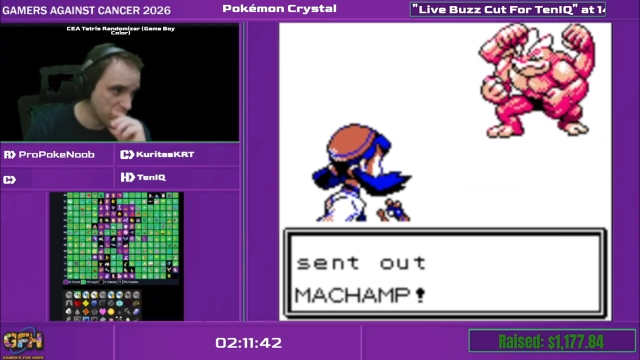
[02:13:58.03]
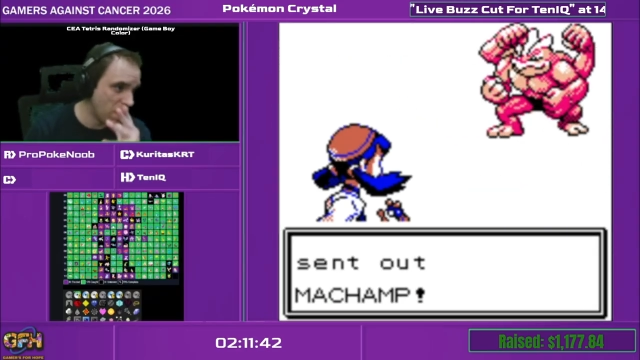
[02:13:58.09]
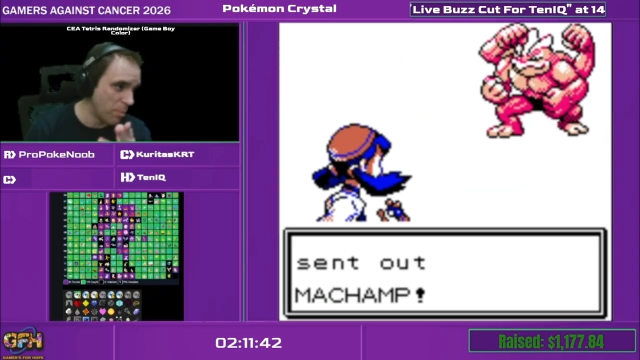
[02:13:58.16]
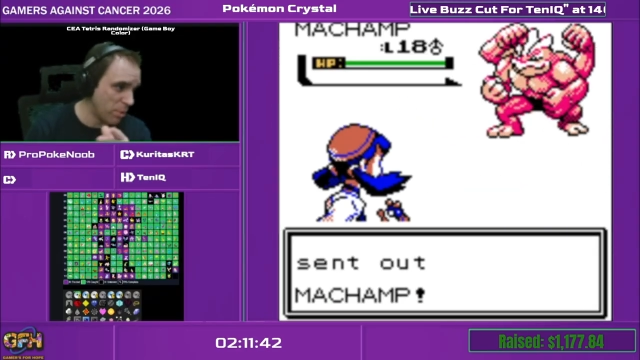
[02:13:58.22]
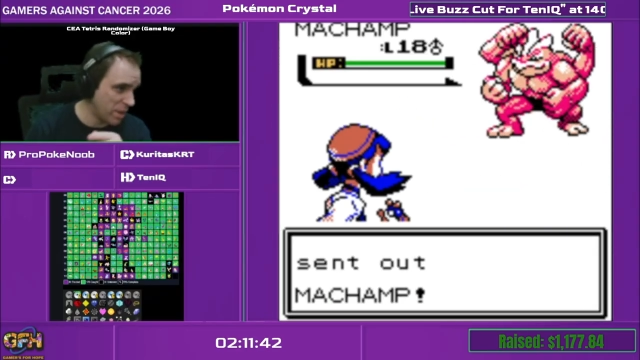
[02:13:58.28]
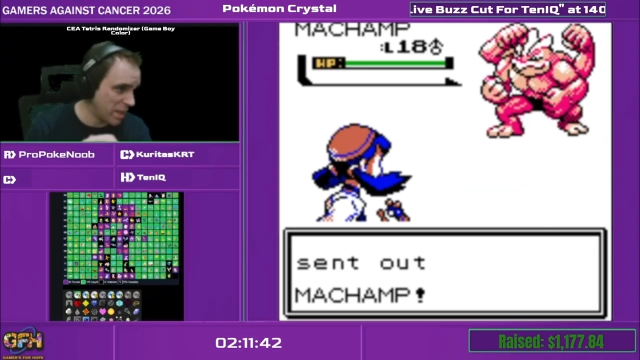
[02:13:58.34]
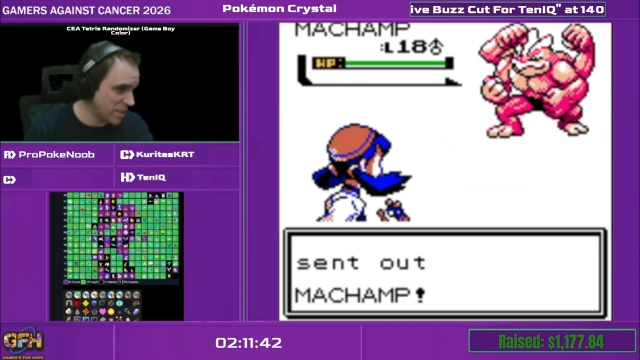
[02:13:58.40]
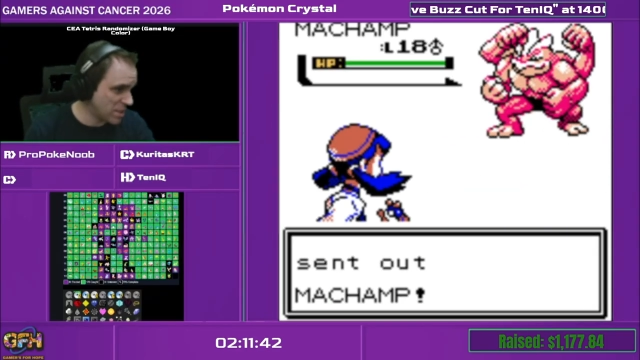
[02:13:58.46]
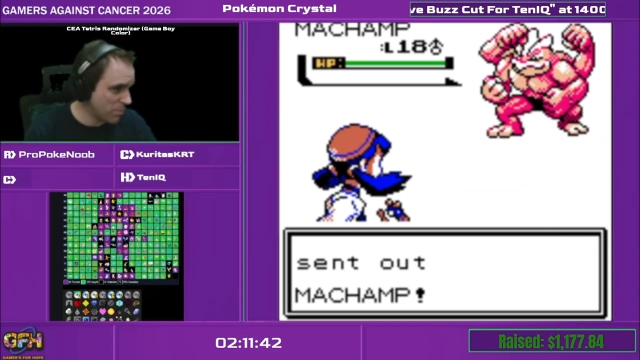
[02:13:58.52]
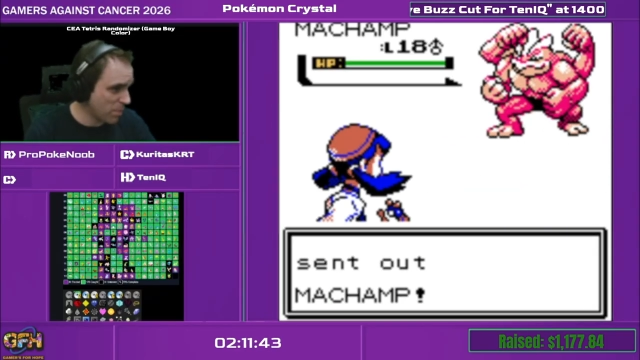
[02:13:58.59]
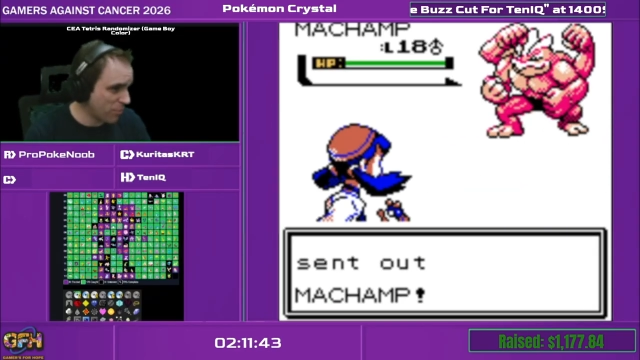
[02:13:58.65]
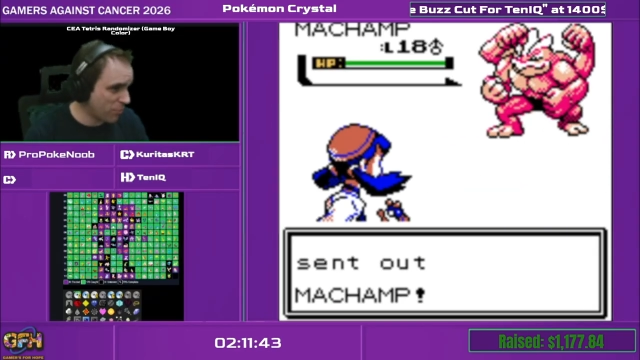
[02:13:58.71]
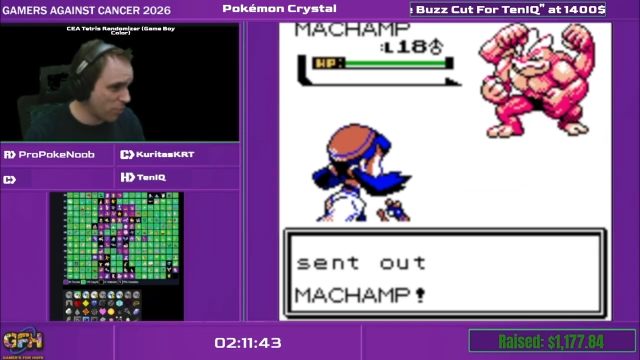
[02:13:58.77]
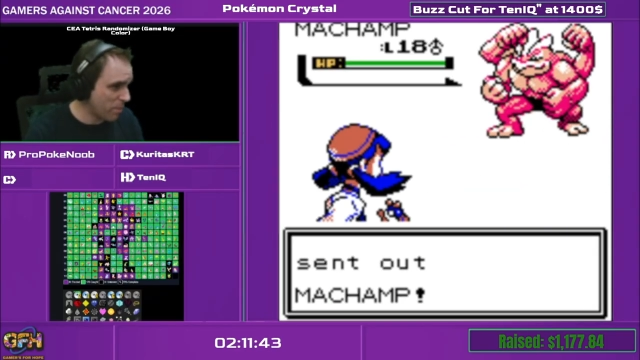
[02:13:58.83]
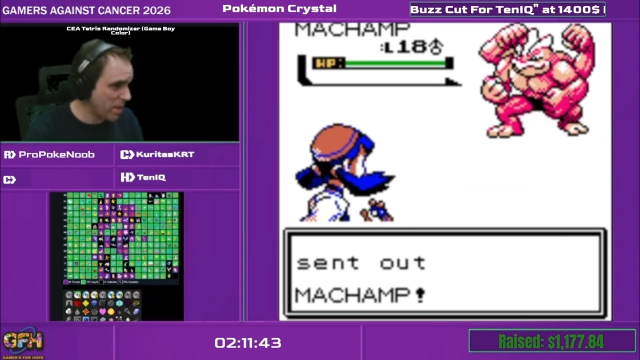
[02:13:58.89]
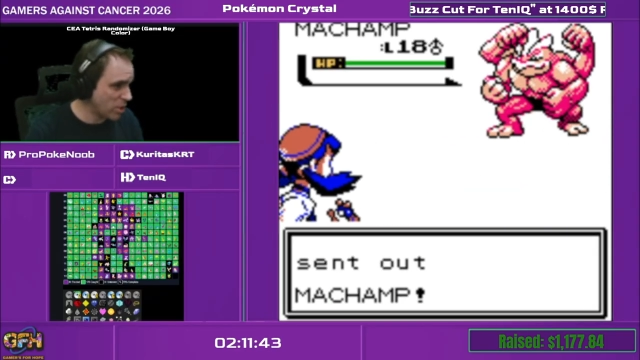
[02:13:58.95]
Maybe we get some
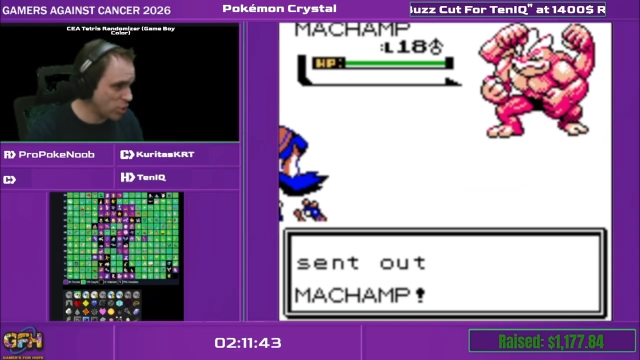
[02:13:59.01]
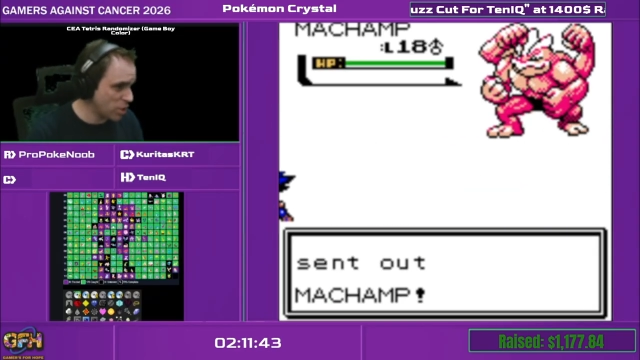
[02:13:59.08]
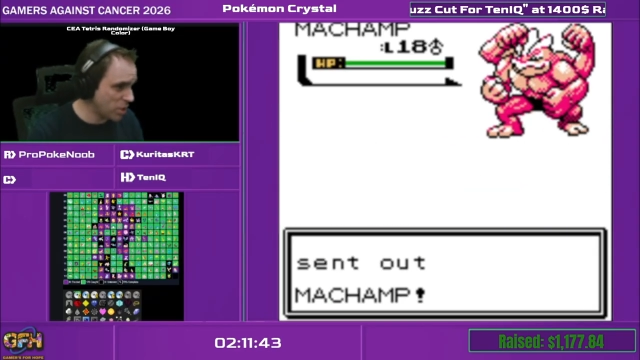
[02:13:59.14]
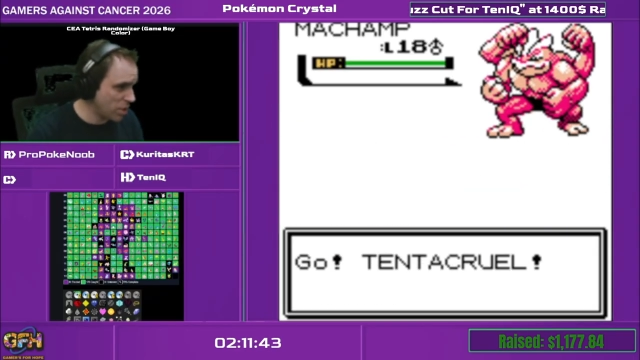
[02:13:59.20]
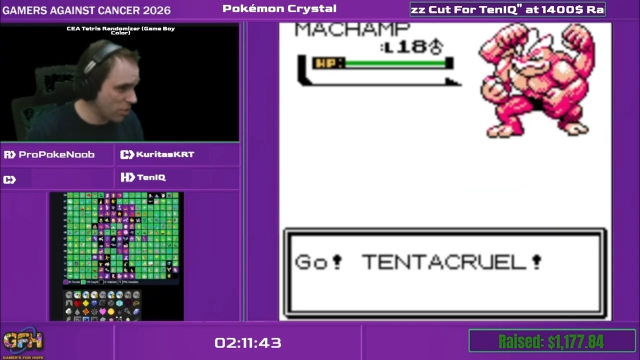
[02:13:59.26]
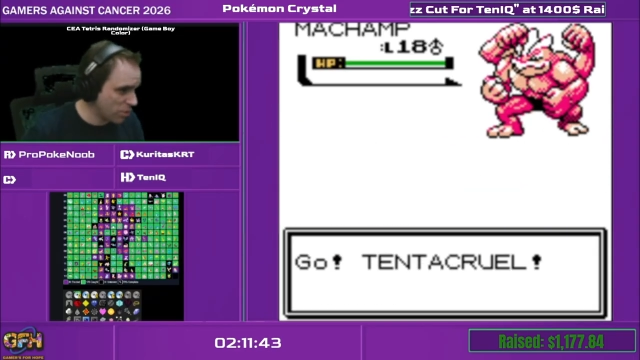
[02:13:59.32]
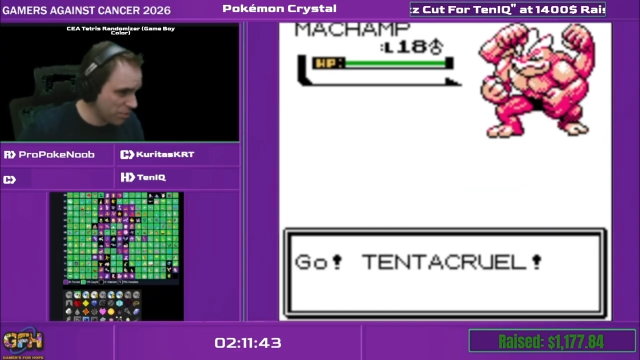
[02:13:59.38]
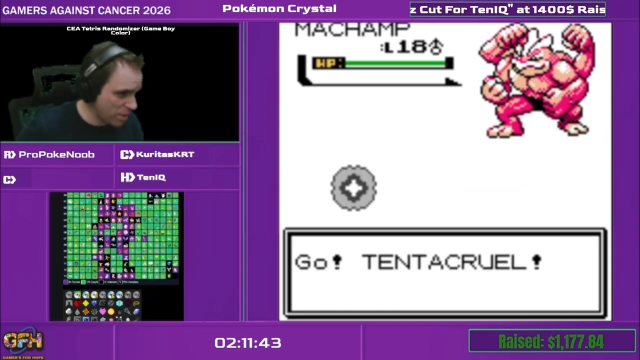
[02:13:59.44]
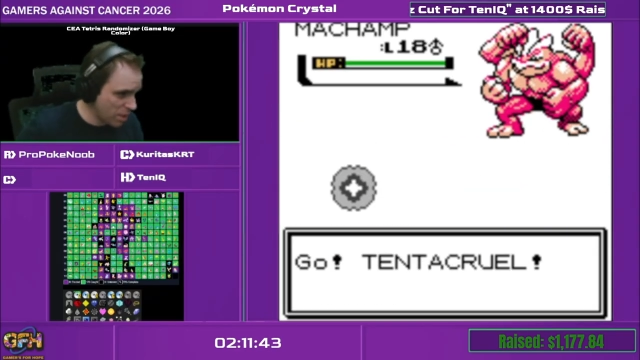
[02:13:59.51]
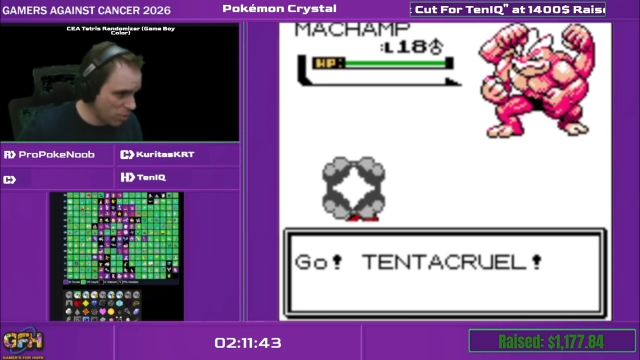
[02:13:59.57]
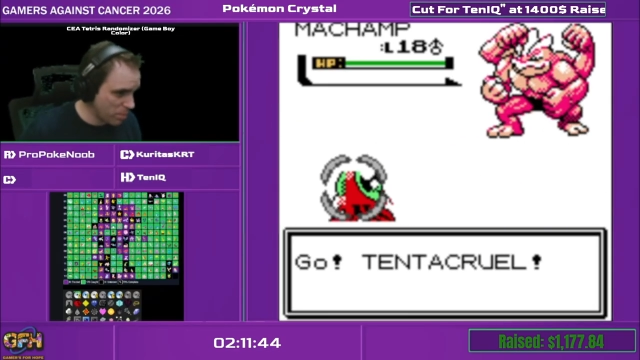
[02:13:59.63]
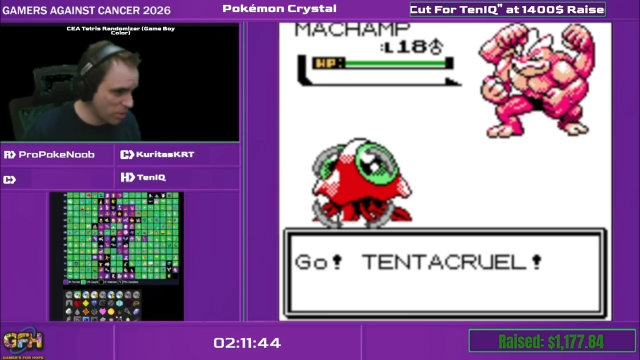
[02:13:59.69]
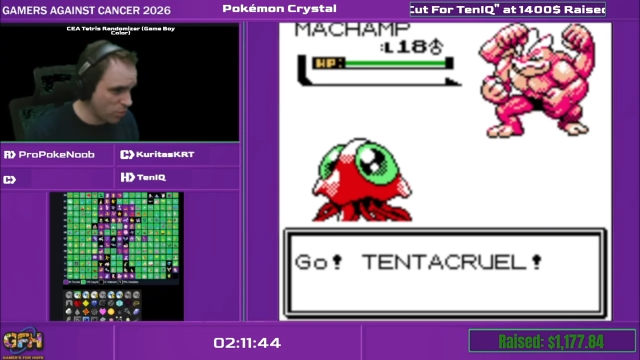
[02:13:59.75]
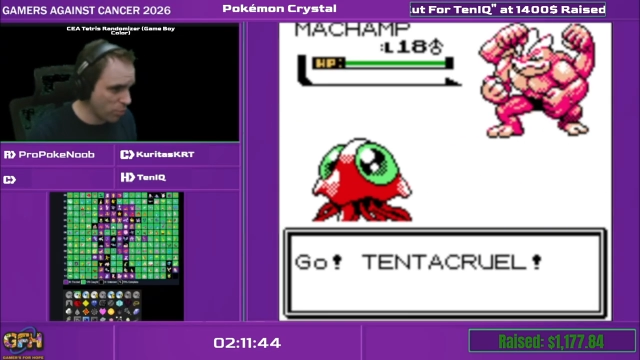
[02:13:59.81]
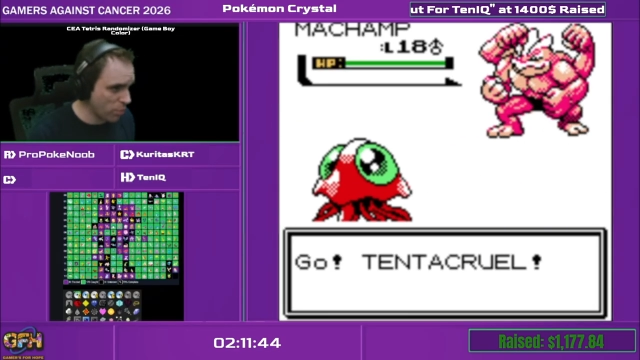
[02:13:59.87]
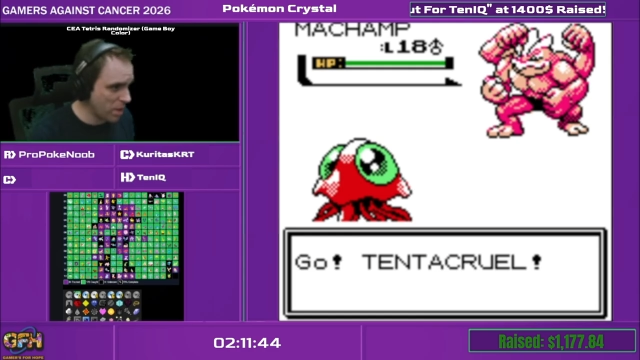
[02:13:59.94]
information here. That
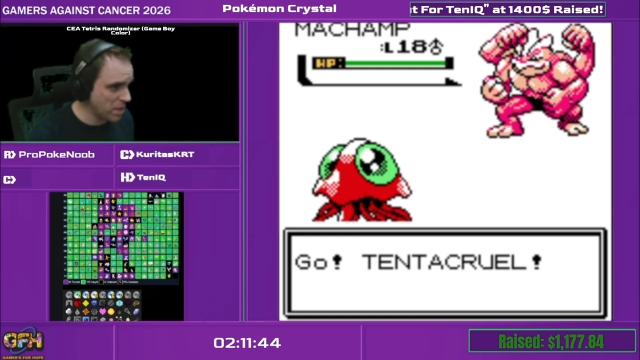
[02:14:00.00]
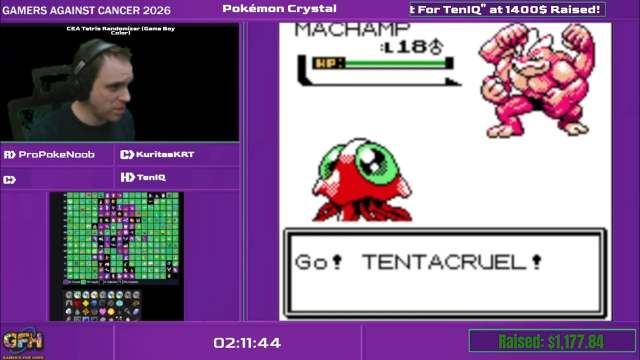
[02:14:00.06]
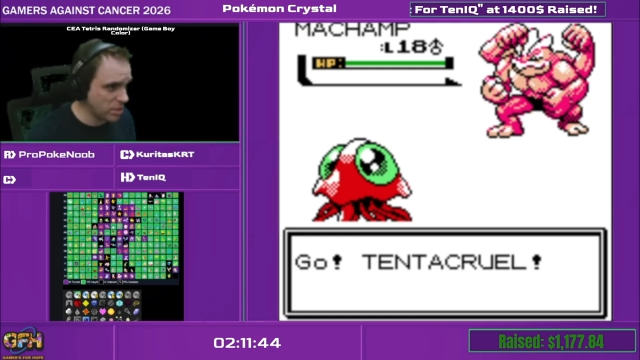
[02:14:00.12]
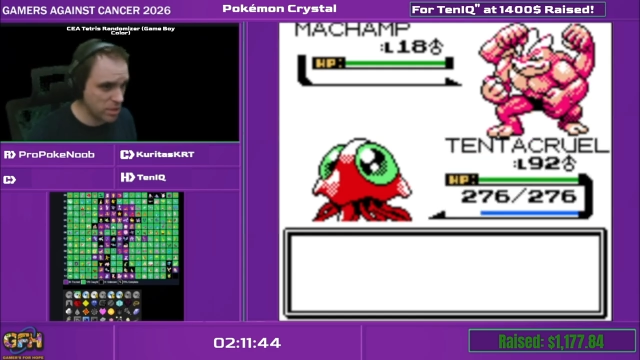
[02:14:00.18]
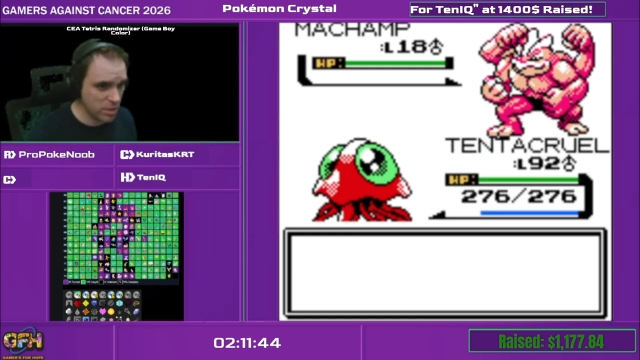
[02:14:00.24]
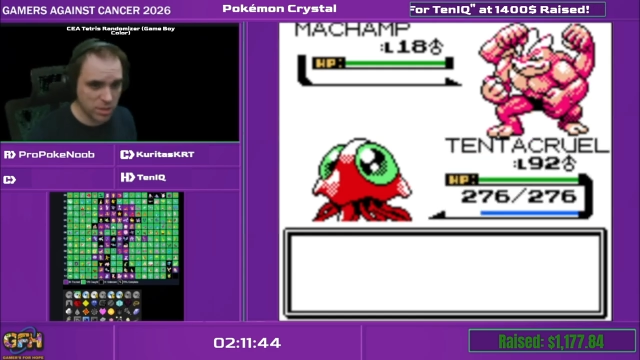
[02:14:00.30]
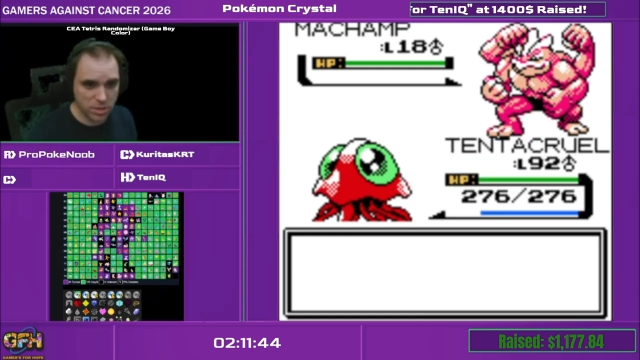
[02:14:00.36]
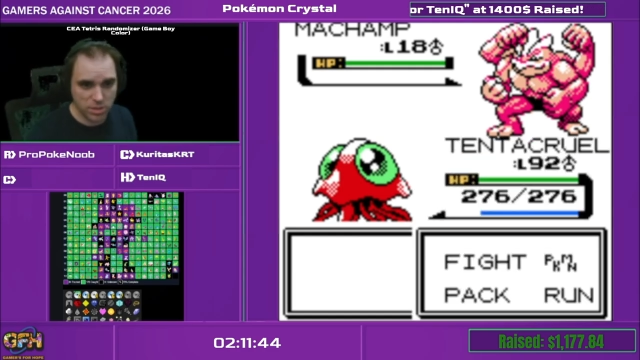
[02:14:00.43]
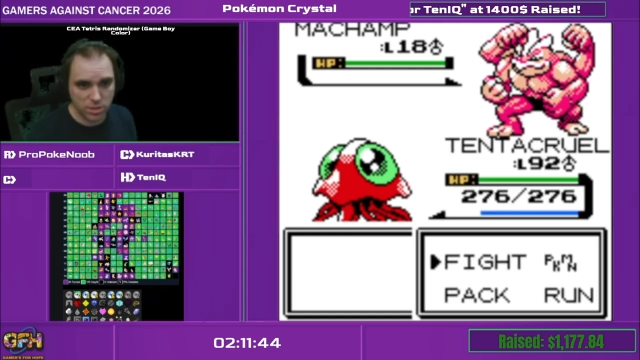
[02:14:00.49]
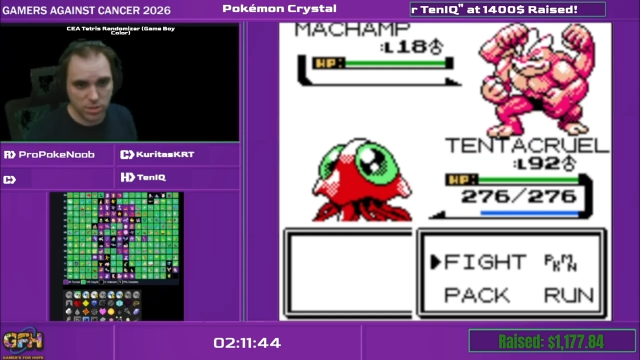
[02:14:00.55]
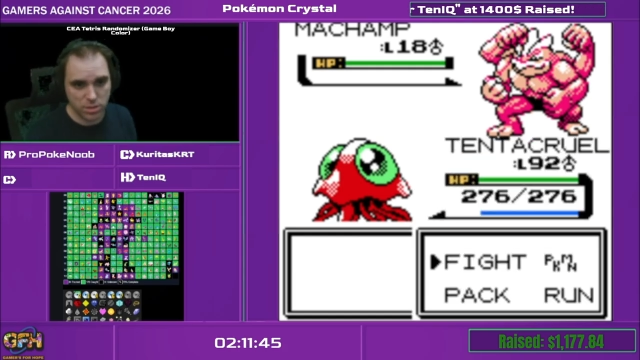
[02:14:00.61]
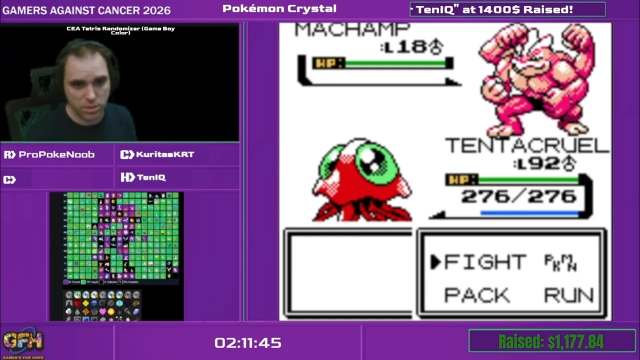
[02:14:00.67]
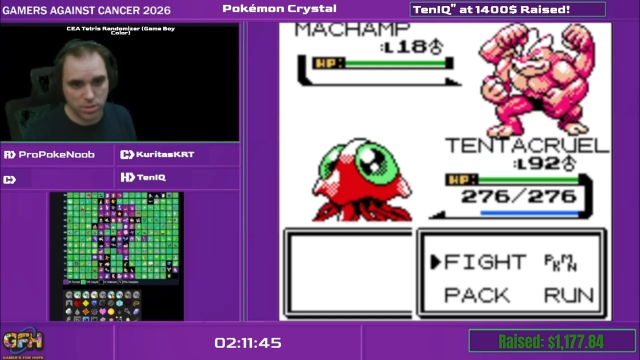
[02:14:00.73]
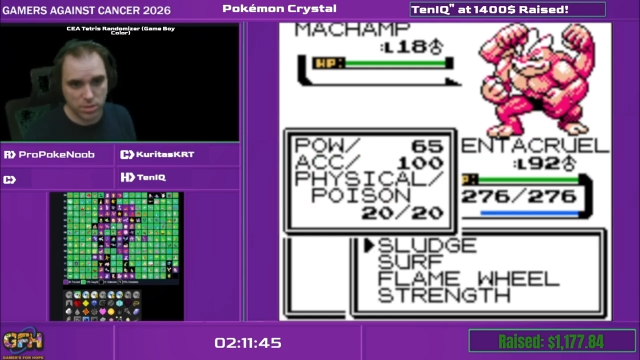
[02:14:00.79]
would be great.